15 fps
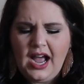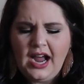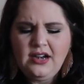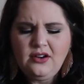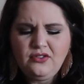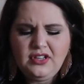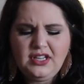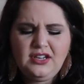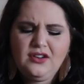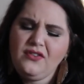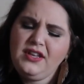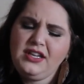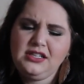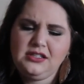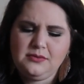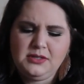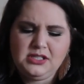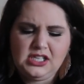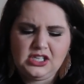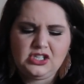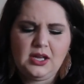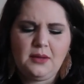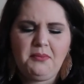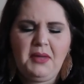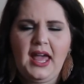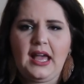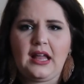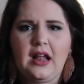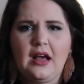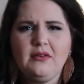I don't really know that it smells like
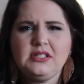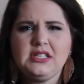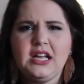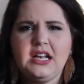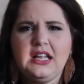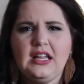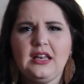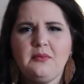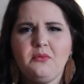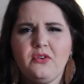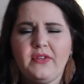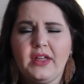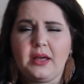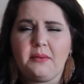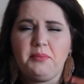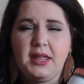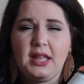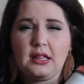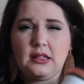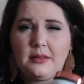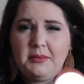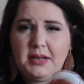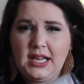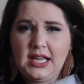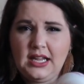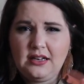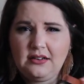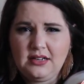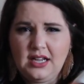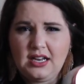champagne. I was kind of getting more of like a pink
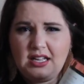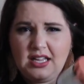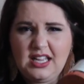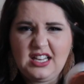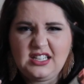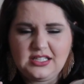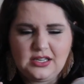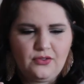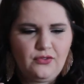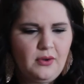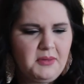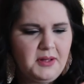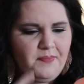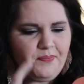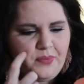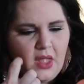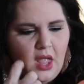lemonade kind of hint from it.